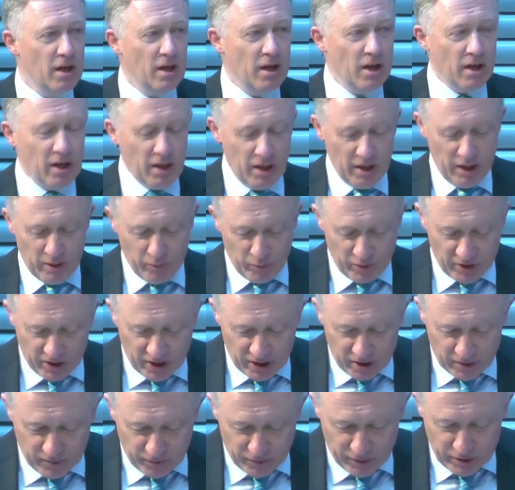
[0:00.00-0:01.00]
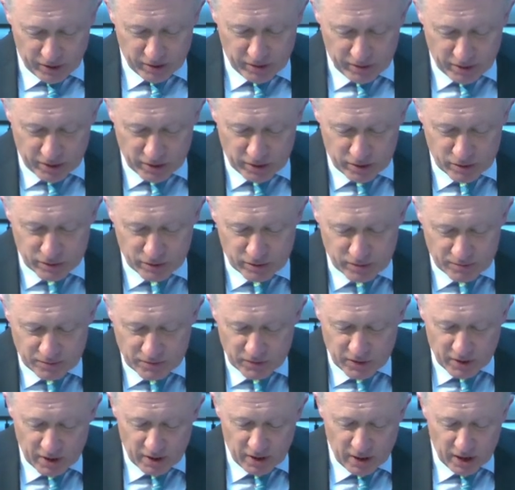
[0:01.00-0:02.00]
And without further ado,
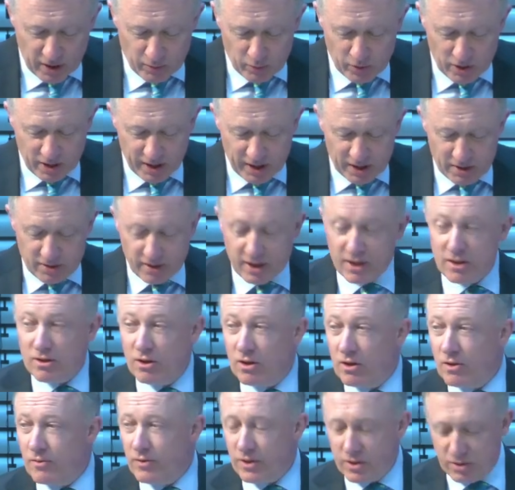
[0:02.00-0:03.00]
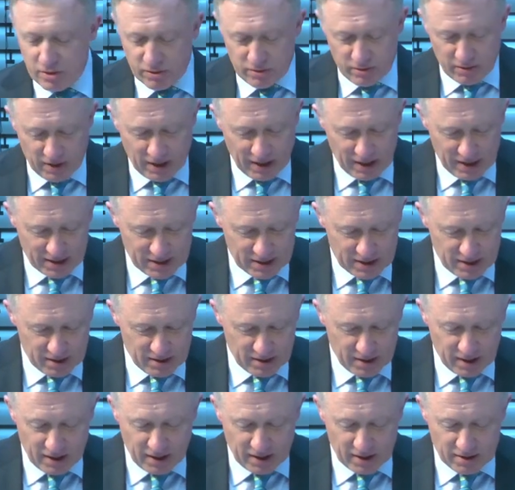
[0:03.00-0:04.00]
I would like to hand over to
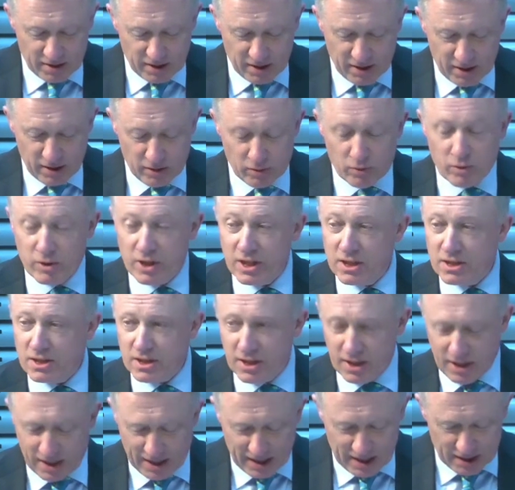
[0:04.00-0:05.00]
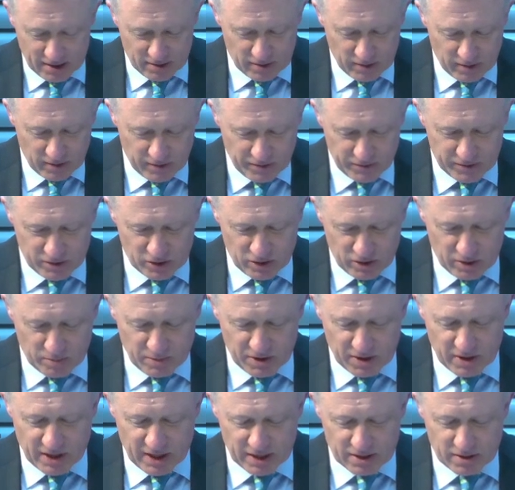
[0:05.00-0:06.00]
Alexander Grande, who is head of
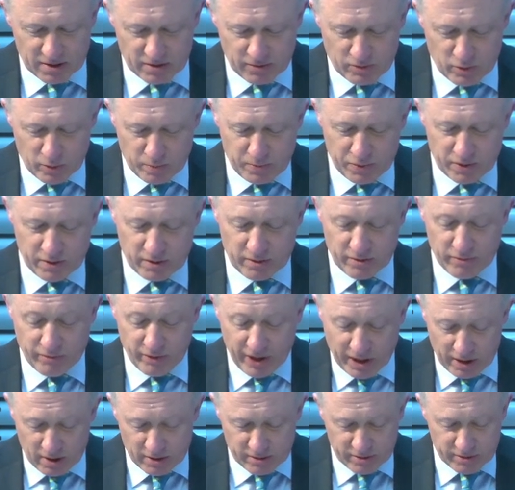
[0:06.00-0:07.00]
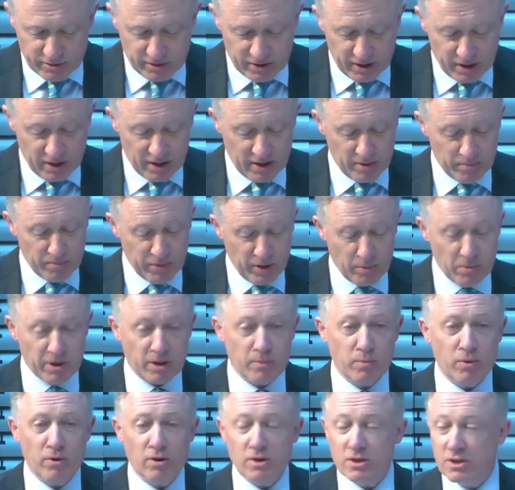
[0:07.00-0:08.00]
German Desk Group Regulatory and
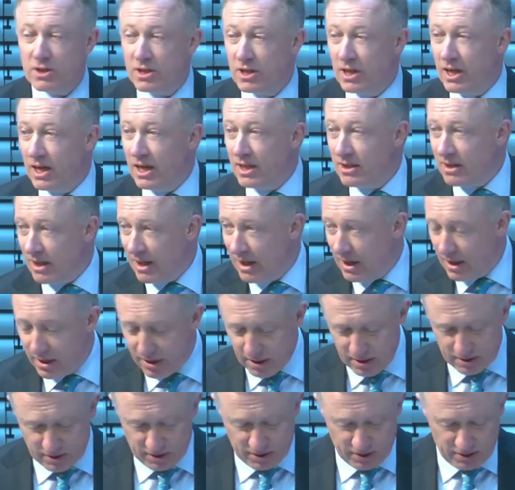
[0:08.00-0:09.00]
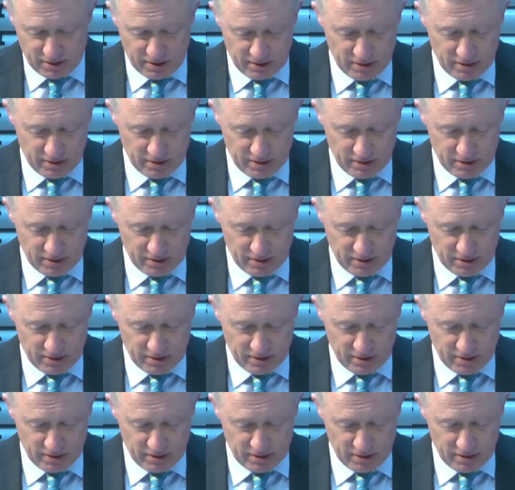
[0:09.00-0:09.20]
Public Policy at Allianz.